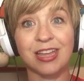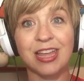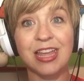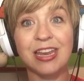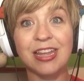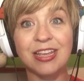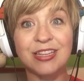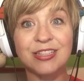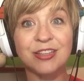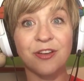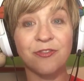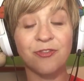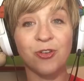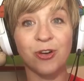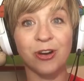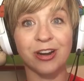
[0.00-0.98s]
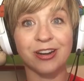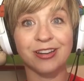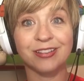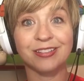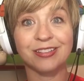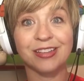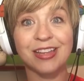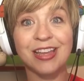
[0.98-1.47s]
It is a fork.
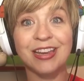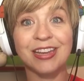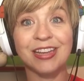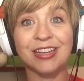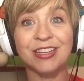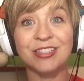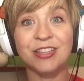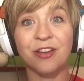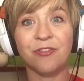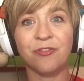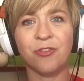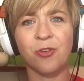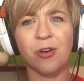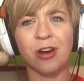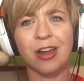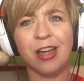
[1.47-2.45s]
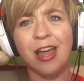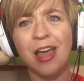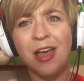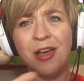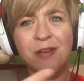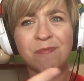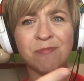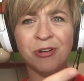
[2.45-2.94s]
It is a fork.
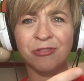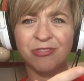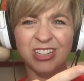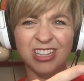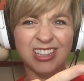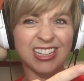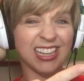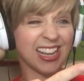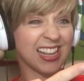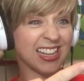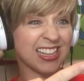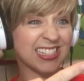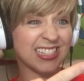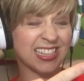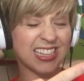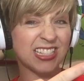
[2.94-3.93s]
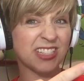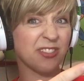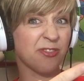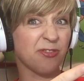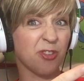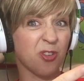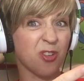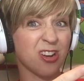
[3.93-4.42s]
But really, is this a
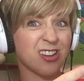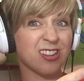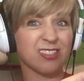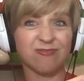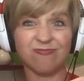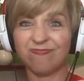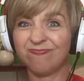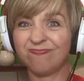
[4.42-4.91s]
fork?